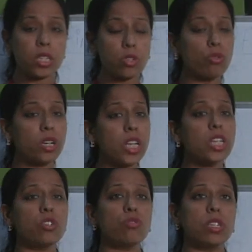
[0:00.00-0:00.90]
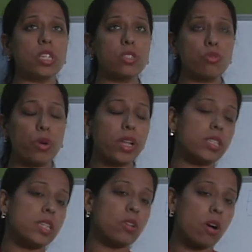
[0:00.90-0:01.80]
is to teach to the
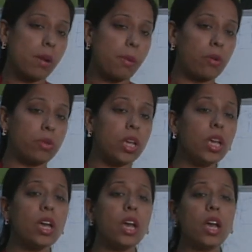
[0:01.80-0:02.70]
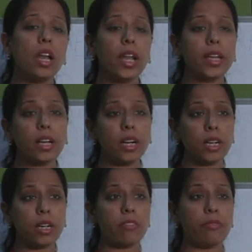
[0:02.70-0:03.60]
students is all about the
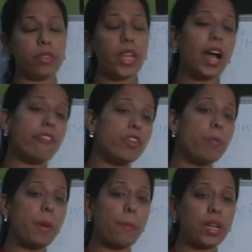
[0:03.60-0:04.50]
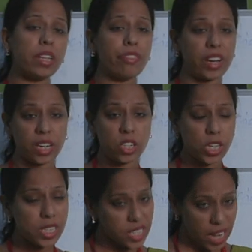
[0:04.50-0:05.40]
they have to prepare the
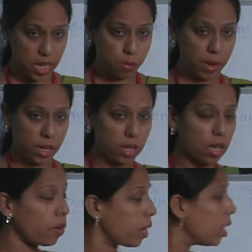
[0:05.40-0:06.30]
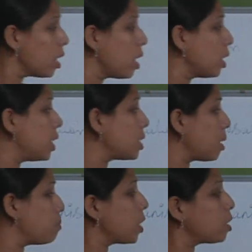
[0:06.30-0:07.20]
financial statement. Okay, the
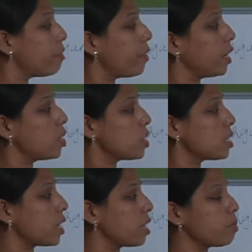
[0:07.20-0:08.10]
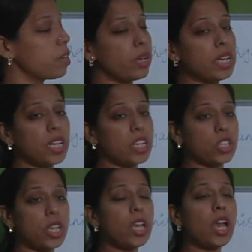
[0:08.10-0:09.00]
subject of financial statement will
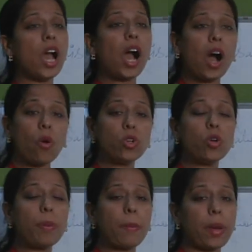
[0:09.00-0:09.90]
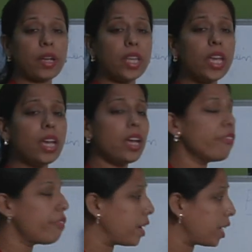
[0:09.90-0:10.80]
teach the how to prepare
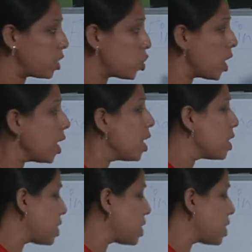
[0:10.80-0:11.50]
the financial